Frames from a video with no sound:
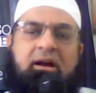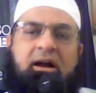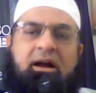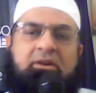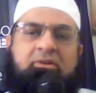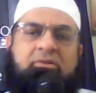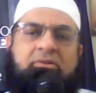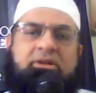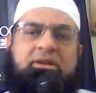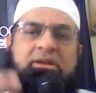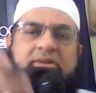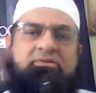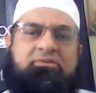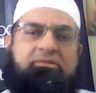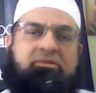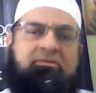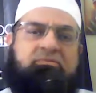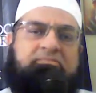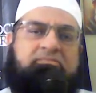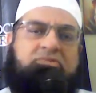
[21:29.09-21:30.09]
I don't
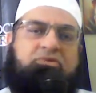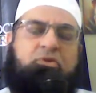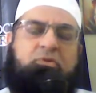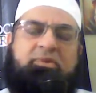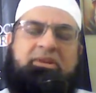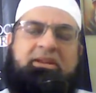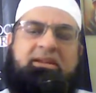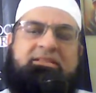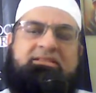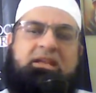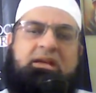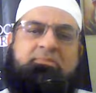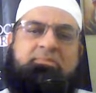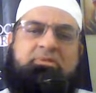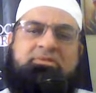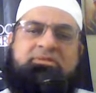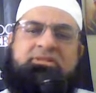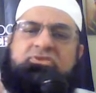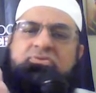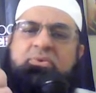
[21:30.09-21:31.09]
give too many
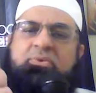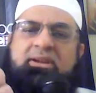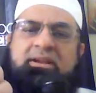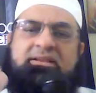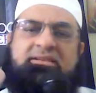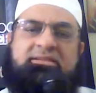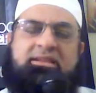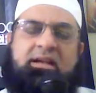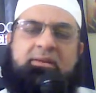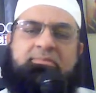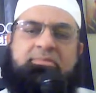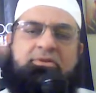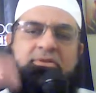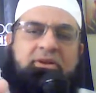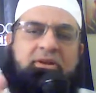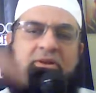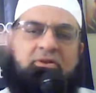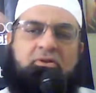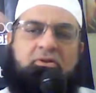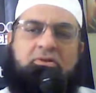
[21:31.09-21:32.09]
examples. Just one example.
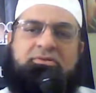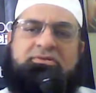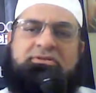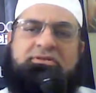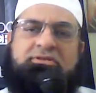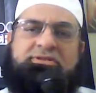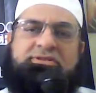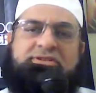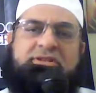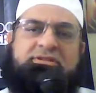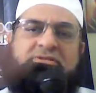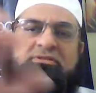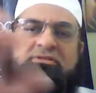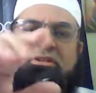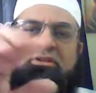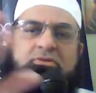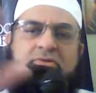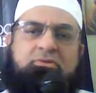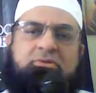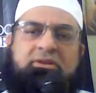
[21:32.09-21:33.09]
You can go search
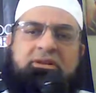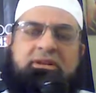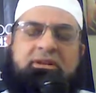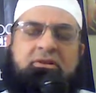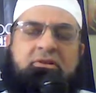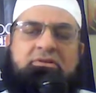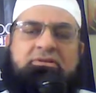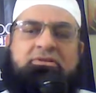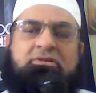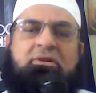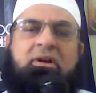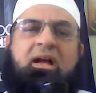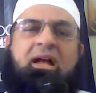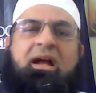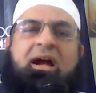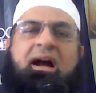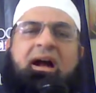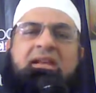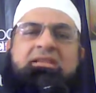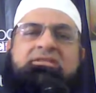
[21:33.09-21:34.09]
history, Google it also.
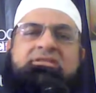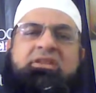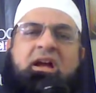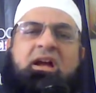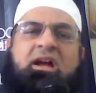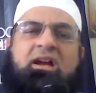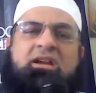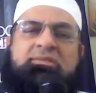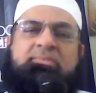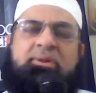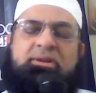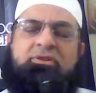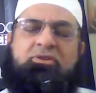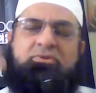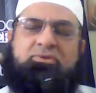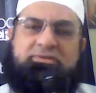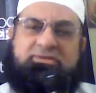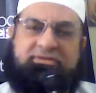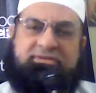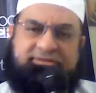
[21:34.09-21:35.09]
Hajjaj bin
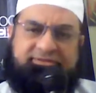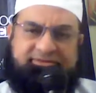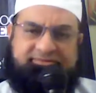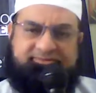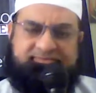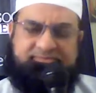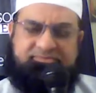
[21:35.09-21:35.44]
Yusuf.